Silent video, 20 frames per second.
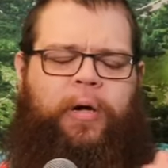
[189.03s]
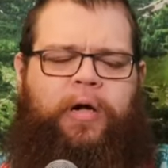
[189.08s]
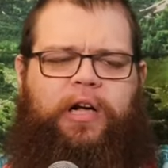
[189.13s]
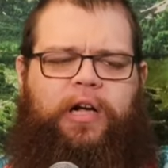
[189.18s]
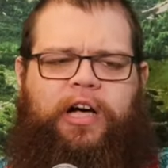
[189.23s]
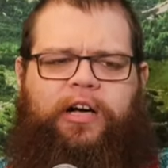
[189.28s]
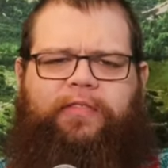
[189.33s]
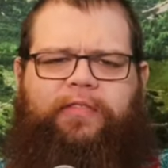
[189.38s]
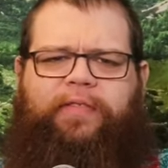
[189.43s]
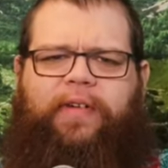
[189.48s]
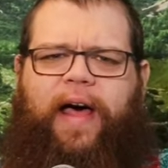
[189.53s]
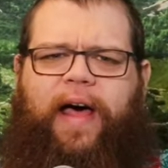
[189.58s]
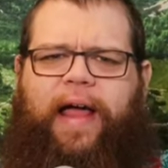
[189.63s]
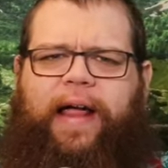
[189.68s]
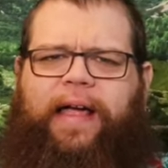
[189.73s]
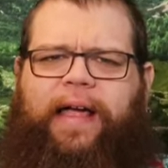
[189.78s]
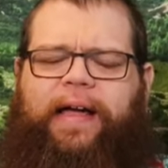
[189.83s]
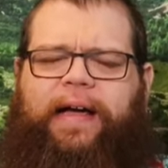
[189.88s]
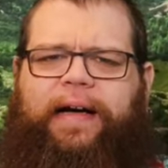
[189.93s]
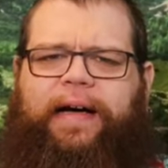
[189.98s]
of
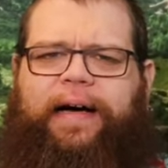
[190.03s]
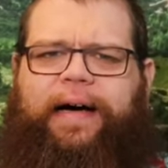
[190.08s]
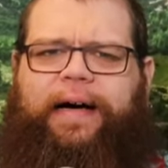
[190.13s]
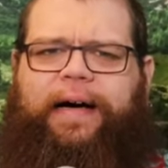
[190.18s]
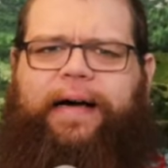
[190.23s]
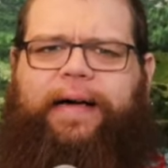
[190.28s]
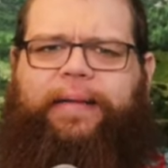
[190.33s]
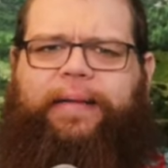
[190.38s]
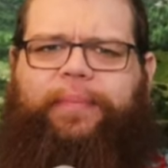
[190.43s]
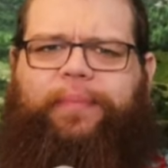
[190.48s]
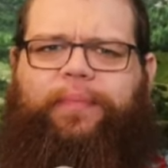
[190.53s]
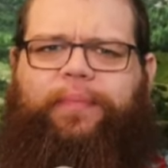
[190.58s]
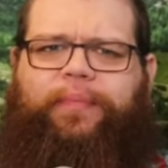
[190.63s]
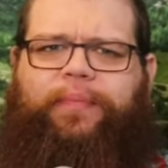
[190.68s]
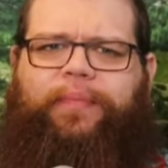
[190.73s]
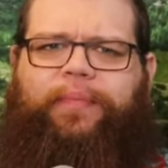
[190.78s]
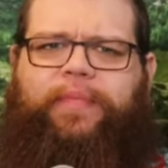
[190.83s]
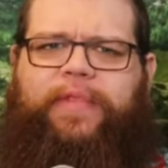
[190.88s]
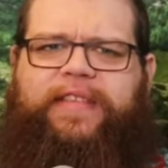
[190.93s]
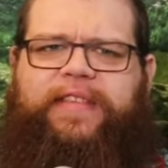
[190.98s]
like the
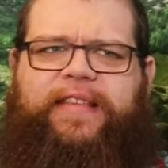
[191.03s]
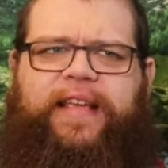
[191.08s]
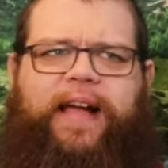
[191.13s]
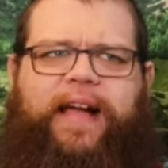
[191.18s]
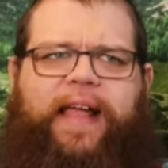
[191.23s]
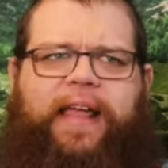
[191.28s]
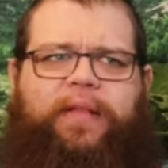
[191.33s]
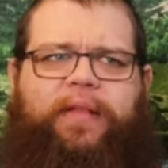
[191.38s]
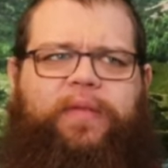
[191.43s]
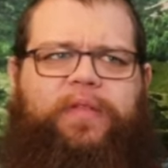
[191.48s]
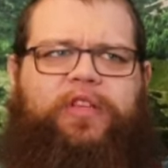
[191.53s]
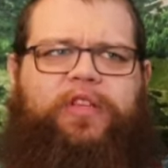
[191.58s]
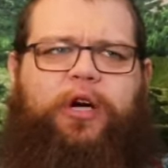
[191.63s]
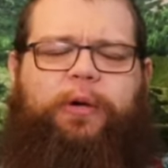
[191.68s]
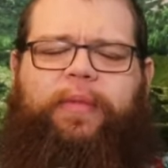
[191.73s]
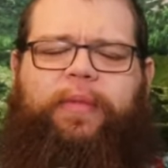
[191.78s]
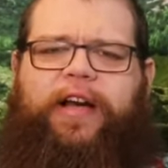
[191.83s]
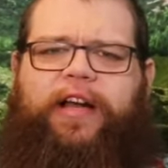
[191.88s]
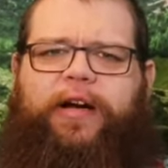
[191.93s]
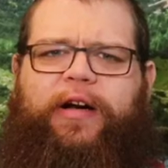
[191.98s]
second
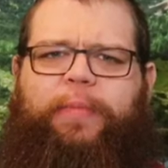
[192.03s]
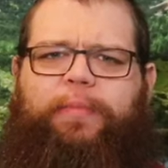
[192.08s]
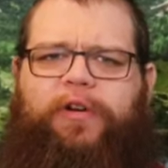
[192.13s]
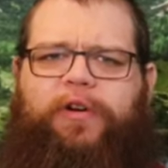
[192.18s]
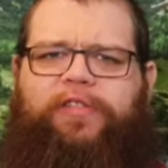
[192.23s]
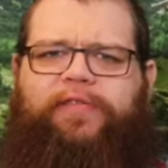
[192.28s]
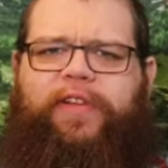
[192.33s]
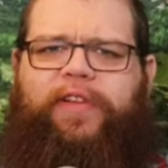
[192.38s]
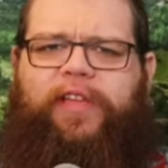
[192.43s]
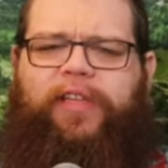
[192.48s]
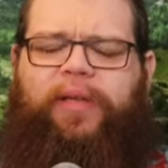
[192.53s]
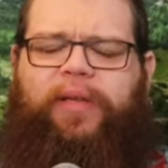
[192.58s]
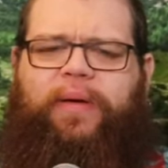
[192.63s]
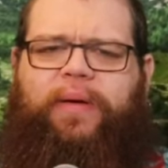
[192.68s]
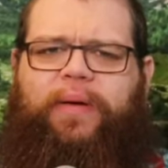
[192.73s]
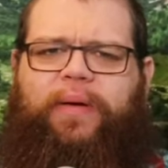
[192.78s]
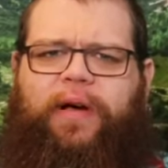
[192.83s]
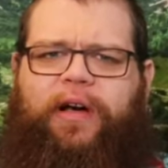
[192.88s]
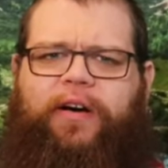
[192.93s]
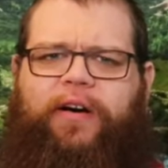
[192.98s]
Terminator movie
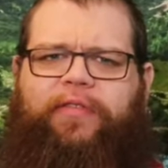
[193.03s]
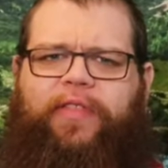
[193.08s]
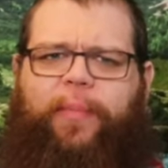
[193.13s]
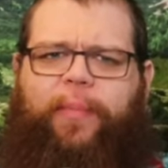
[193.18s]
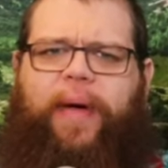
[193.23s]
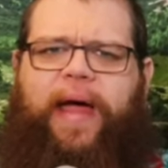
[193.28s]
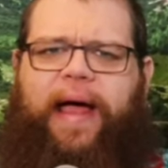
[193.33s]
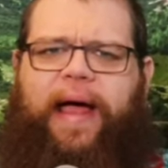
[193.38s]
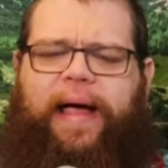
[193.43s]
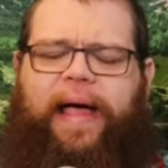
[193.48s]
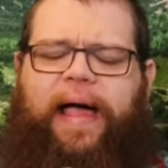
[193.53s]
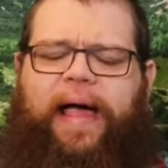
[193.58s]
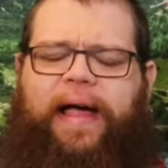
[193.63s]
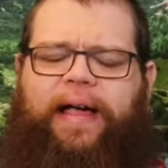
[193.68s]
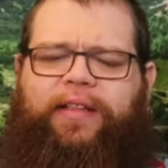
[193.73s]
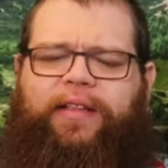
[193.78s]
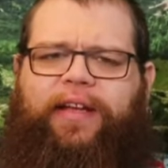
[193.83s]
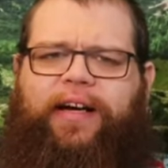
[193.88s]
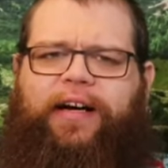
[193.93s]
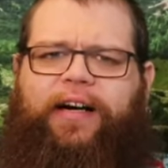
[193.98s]
of the bad guy
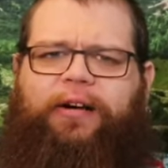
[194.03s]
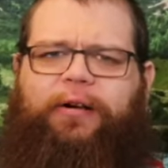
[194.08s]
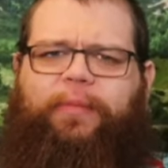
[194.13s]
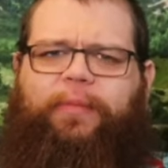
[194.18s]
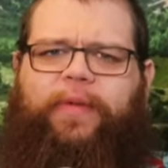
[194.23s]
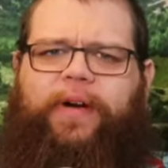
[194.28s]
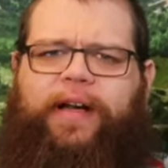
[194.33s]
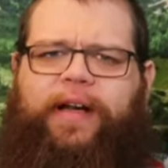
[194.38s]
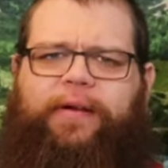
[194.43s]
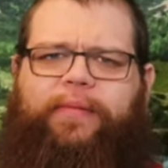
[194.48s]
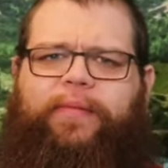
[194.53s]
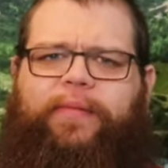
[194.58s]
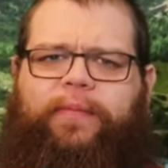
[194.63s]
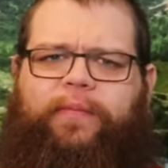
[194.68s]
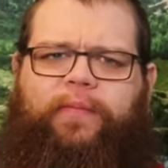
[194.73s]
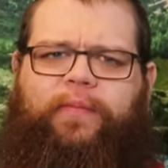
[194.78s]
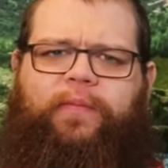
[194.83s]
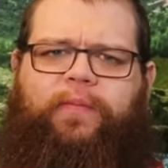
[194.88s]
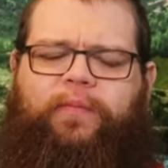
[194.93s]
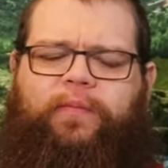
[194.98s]
in there where you
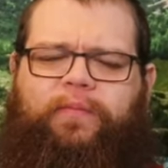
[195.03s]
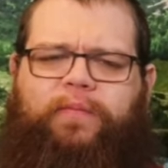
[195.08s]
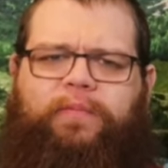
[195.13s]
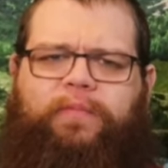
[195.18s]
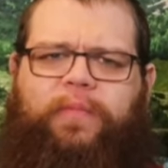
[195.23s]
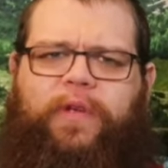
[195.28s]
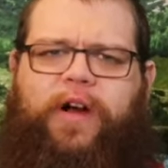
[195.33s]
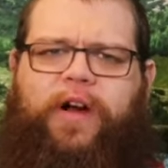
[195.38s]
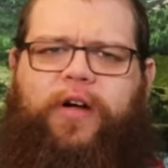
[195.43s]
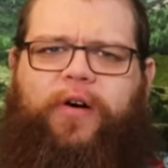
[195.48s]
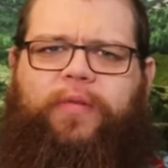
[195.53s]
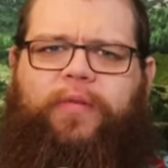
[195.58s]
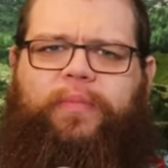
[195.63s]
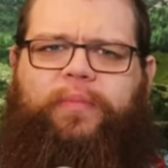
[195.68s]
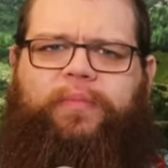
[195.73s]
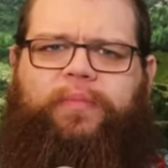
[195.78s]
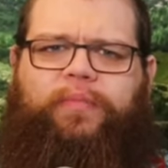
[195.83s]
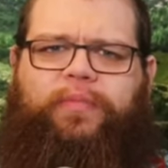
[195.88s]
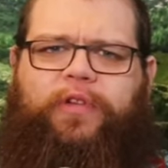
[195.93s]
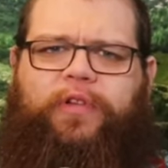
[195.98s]

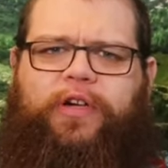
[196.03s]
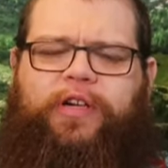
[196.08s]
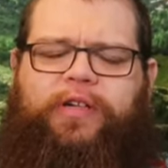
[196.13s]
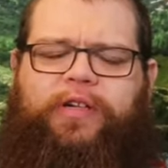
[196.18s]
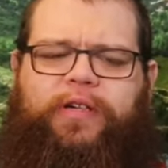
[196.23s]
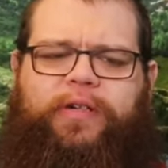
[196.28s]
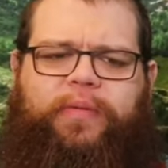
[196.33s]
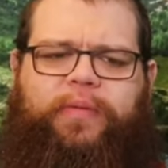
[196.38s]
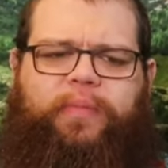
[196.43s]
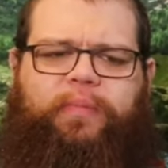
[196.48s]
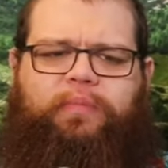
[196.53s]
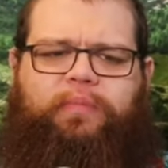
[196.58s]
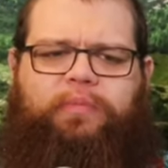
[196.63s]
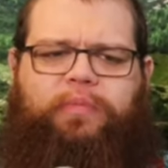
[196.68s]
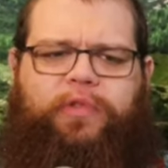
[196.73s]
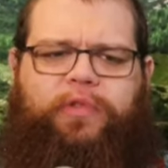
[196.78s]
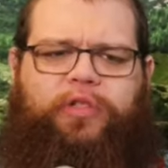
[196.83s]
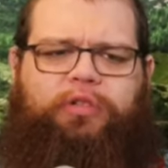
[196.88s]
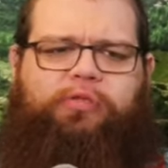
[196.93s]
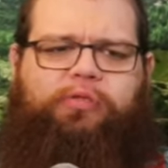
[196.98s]
turn
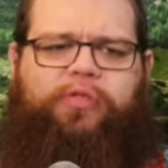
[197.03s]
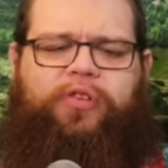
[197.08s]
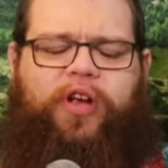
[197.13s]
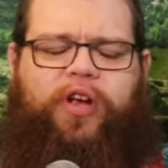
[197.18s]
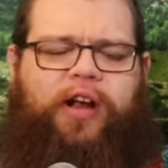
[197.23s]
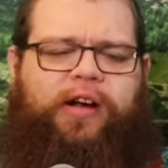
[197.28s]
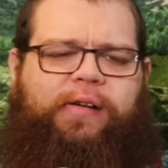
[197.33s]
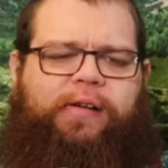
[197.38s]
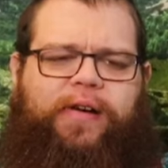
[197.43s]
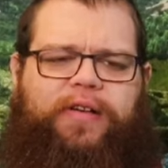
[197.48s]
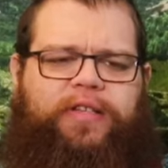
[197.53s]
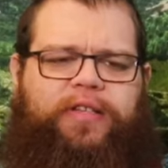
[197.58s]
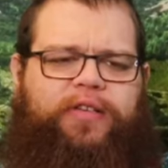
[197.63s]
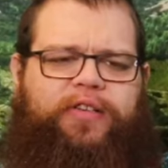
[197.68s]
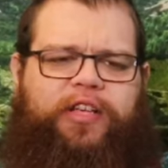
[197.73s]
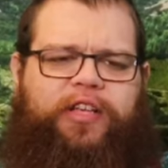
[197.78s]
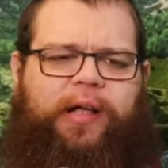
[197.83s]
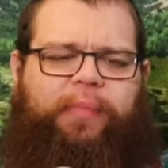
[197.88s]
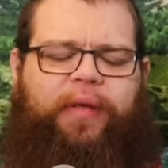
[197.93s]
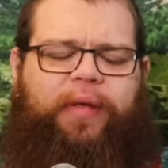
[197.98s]
generous or
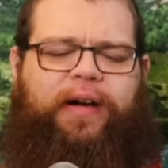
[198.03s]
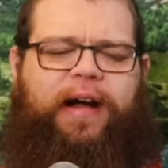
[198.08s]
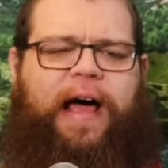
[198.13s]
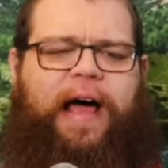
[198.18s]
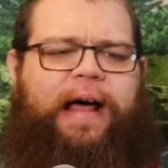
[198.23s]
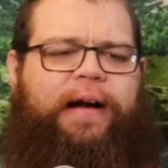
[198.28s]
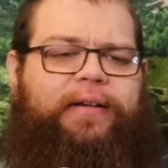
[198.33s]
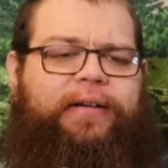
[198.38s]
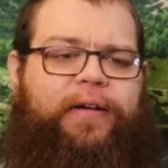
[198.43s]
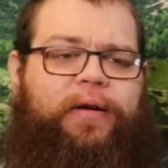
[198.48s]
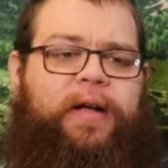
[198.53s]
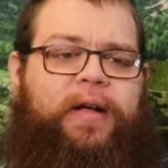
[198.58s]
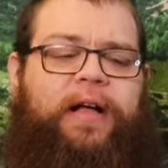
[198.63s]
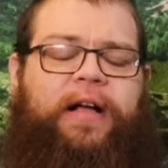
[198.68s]
something. I don't know.